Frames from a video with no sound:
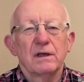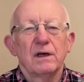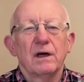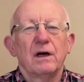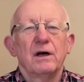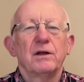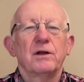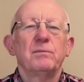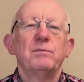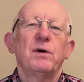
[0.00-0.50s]

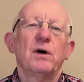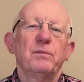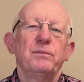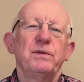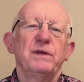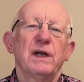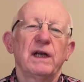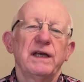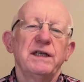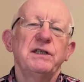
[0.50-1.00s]
are the
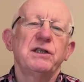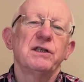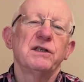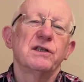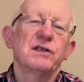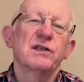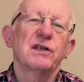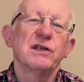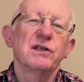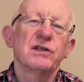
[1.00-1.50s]
population
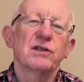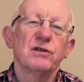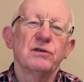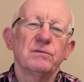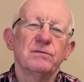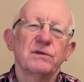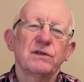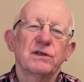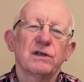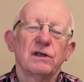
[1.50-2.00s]

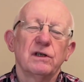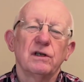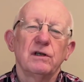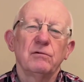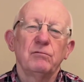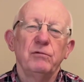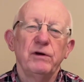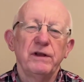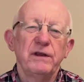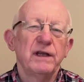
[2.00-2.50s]
systems
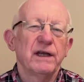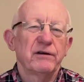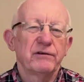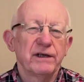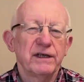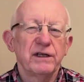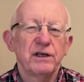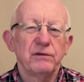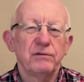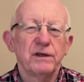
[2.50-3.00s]
with their
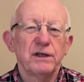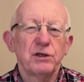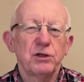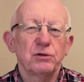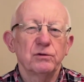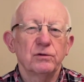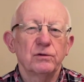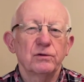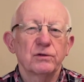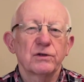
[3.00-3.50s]

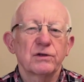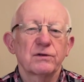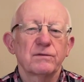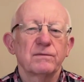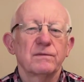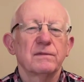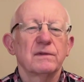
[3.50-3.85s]
individuals.